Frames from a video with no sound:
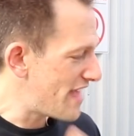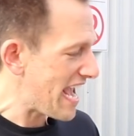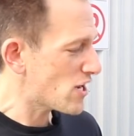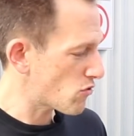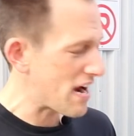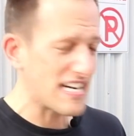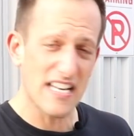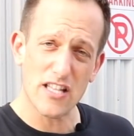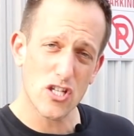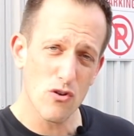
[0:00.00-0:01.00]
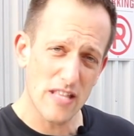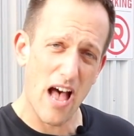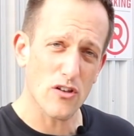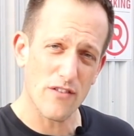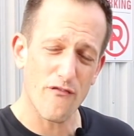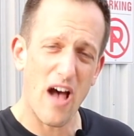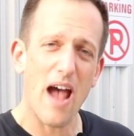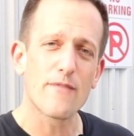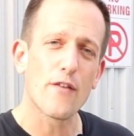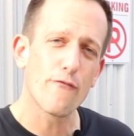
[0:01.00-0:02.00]
they created in
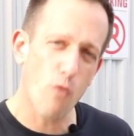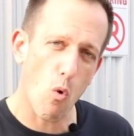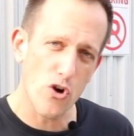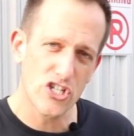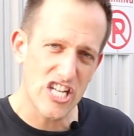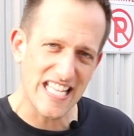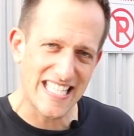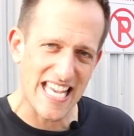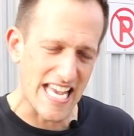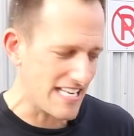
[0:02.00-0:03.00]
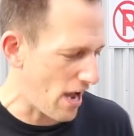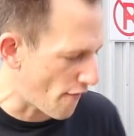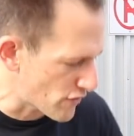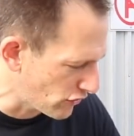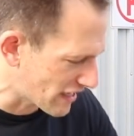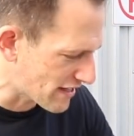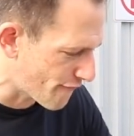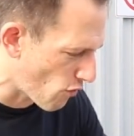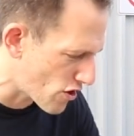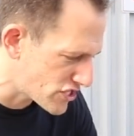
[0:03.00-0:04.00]
2005 the Ford GT. Now, if you look at
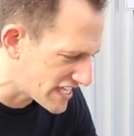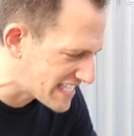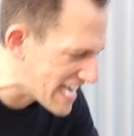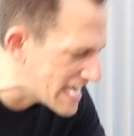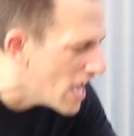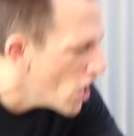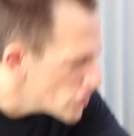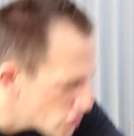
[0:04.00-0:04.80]
the Ford GT,